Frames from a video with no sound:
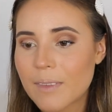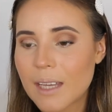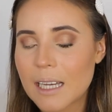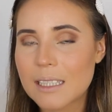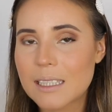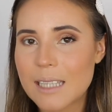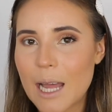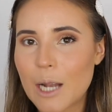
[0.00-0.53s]

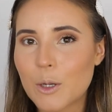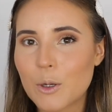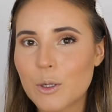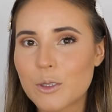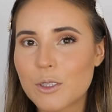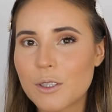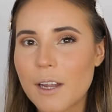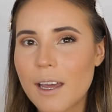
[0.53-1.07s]
it's that
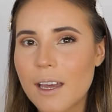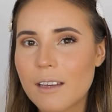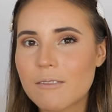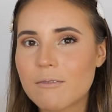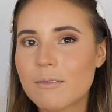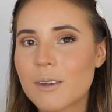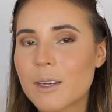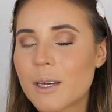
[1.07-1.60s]
good
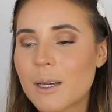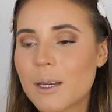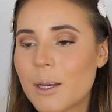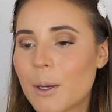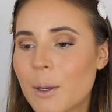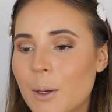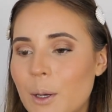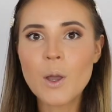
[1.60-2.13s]
today.
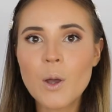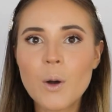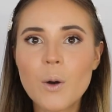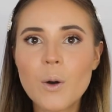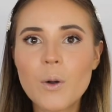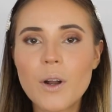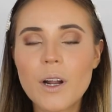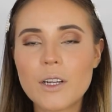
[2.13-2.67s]

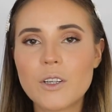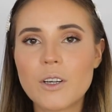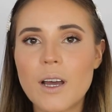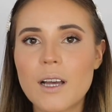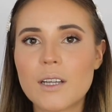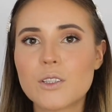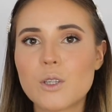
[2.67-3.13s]
Alright you guys,